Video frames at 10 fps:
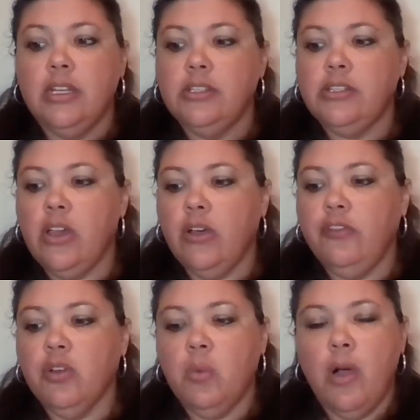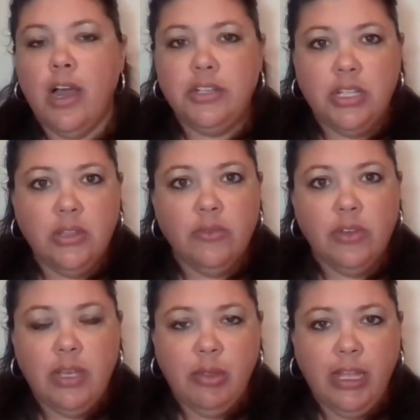So if you're watching the
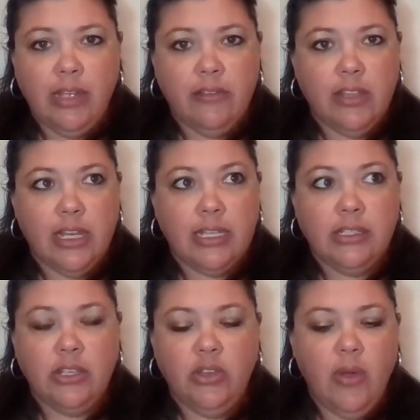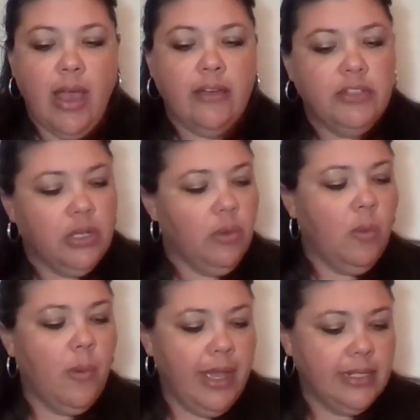replay of this, you have till
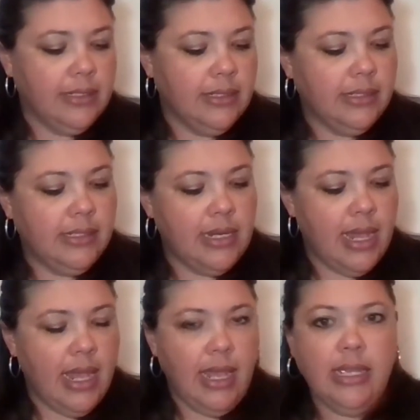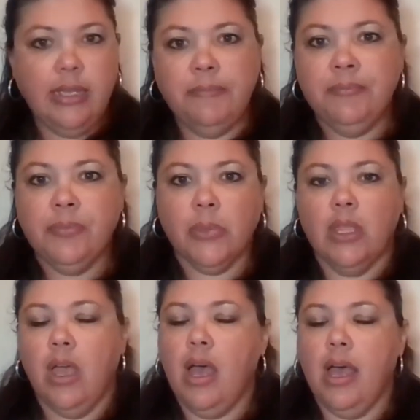Wednesday
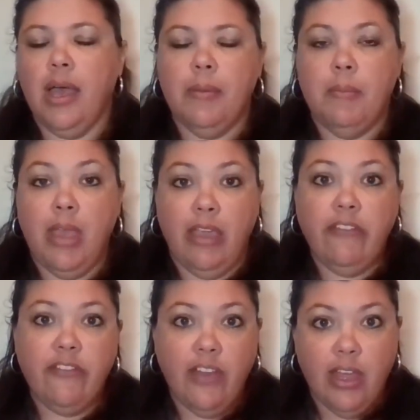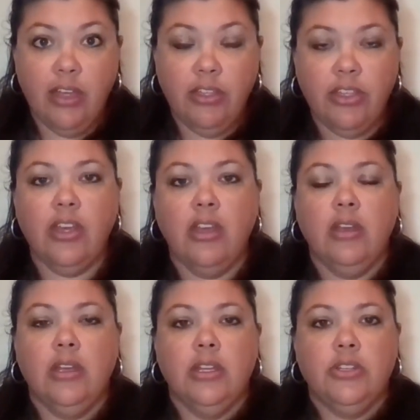uh, May 5th
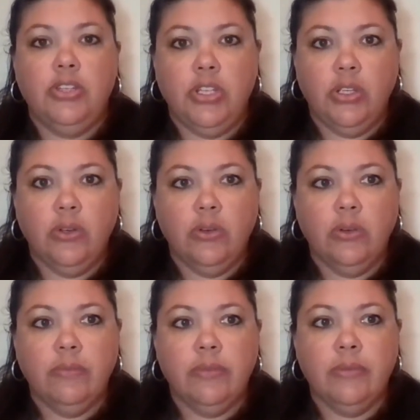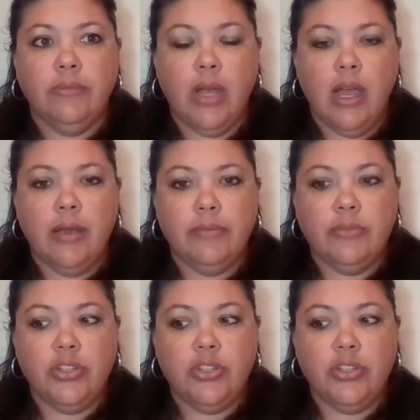to um,